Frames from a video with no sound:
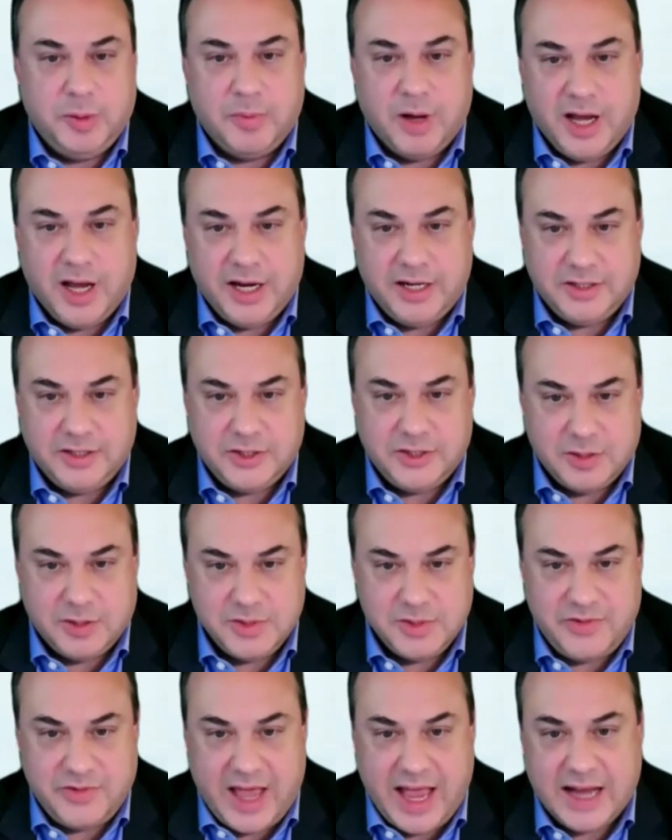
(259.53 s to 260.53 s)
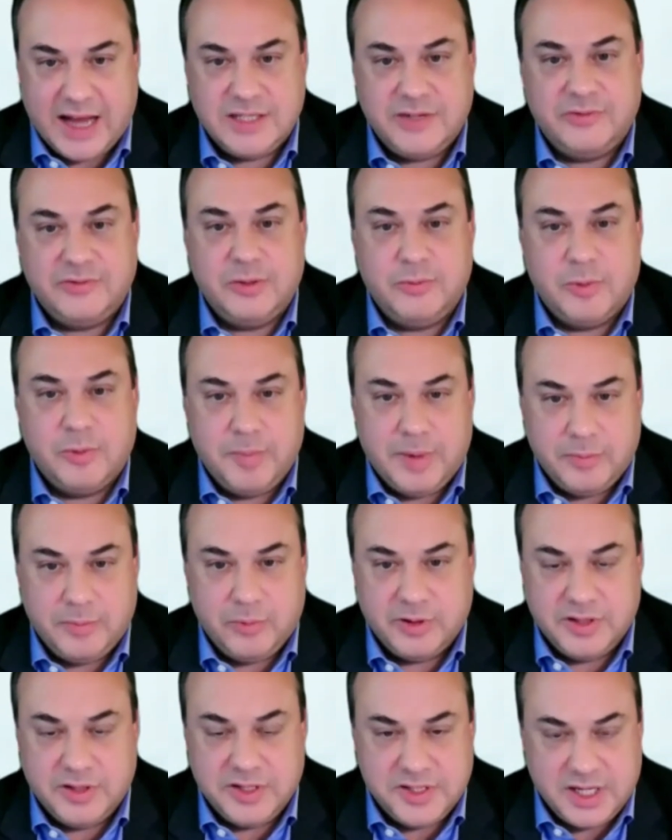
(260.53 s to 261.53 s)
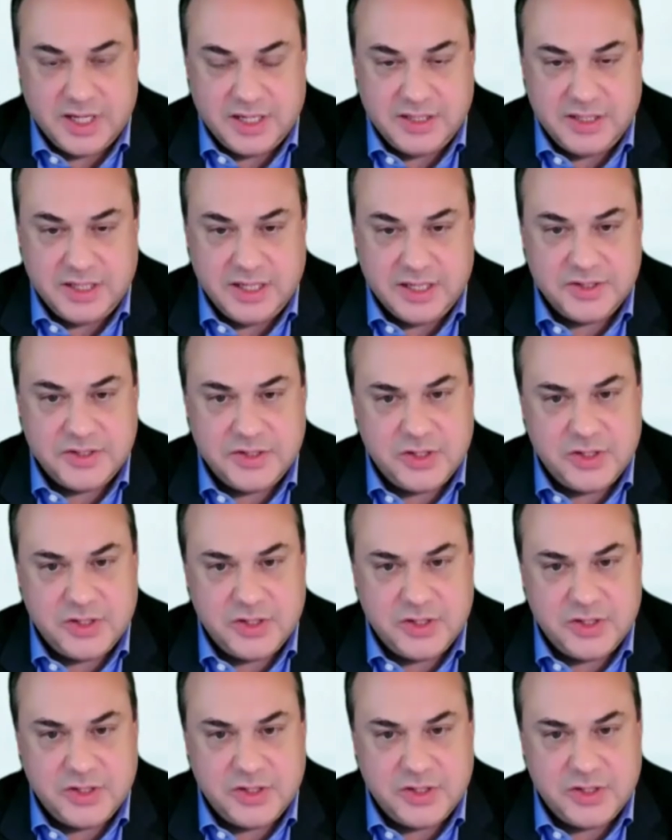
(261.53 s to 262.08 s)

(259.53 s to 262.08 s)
mind in terms of actively remembering these ideas.